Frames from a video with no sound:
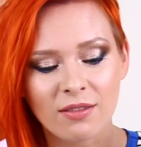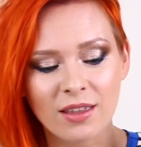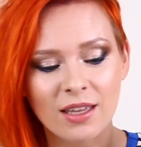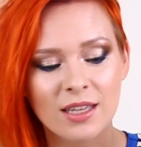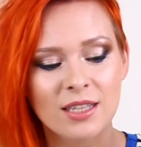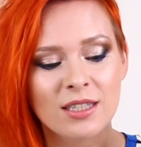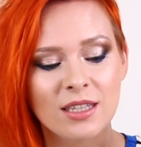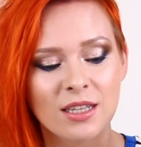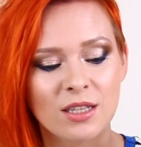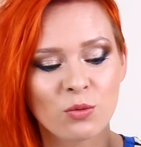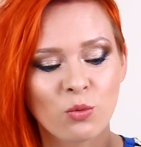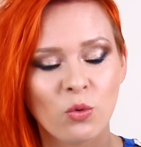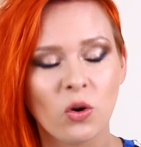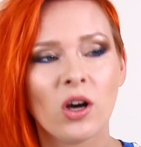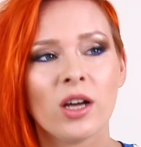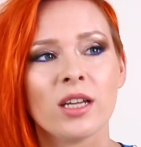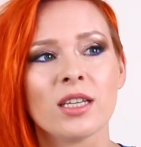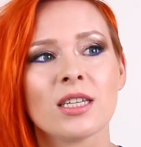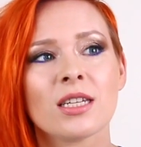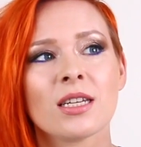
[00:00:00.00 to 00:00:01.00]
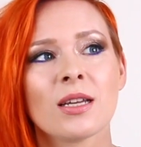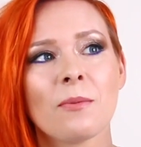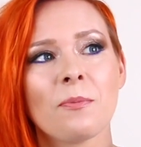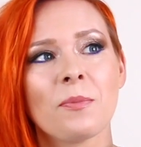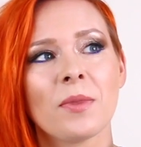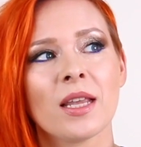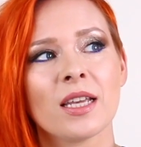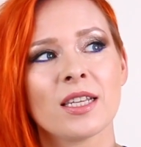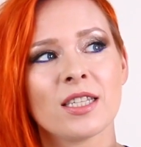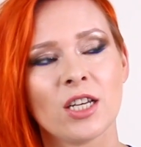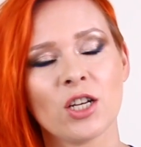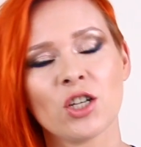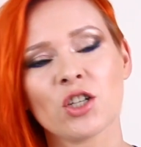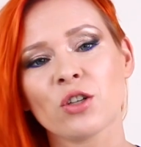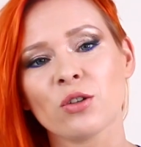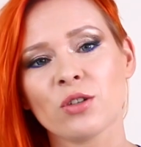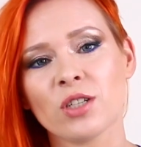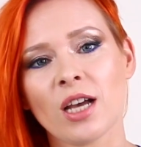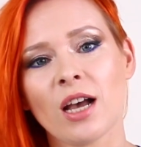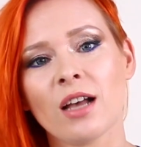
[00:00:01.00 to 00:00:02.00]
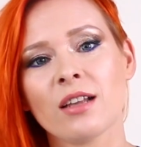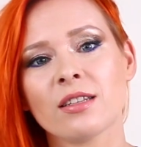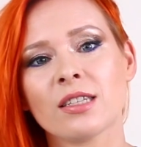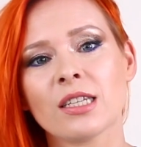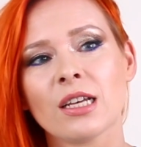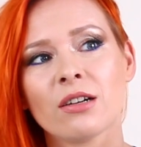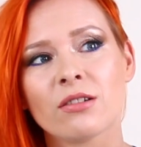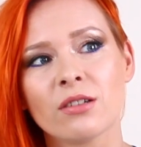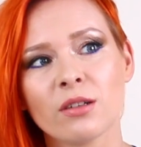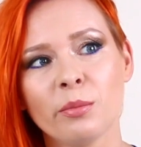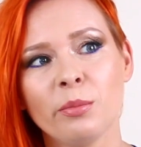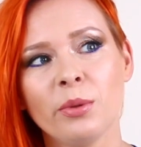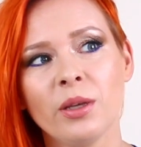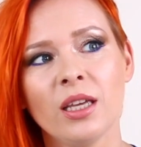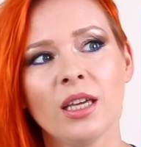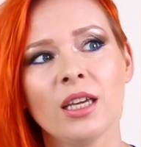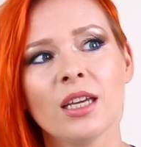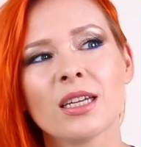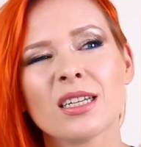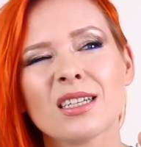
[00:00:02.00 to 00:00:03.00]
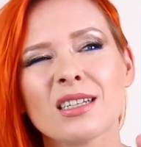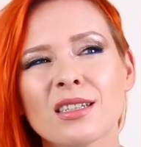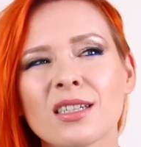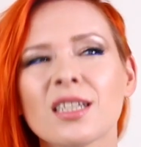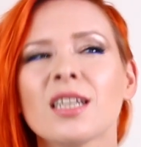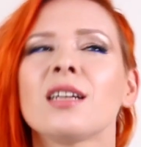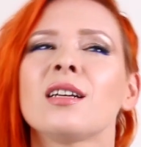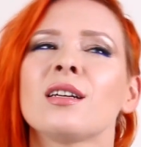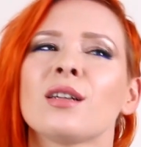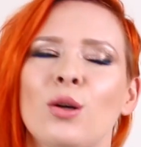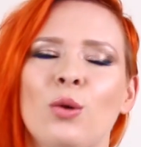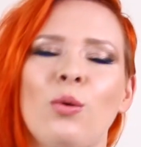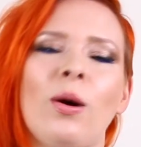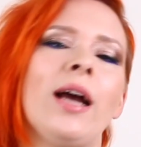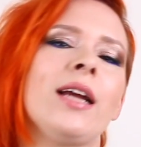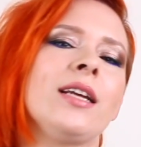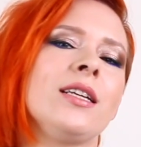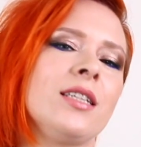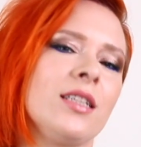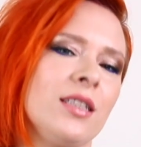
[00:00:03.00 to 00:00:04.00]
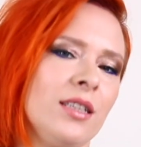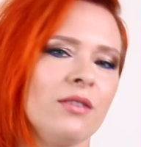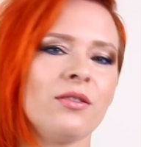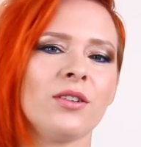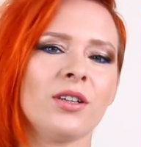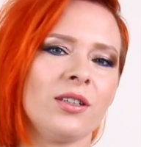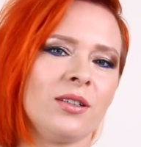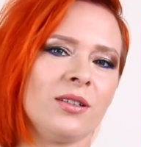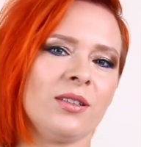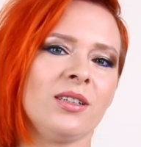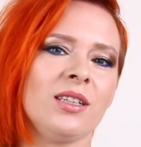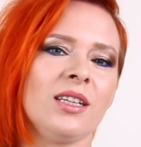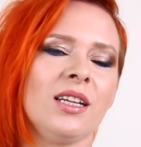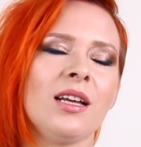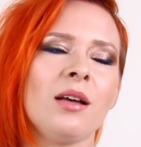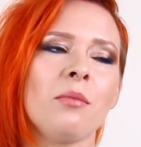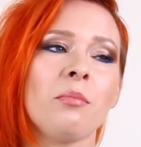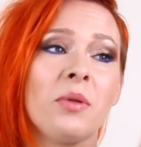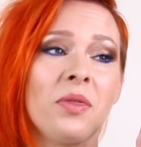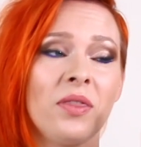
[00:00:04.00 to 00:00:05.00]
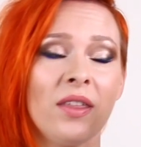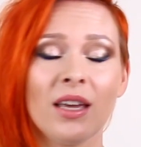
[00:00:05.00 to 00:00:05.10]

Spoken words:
this is what Serge Lutens Arabi didn't quite deliver. But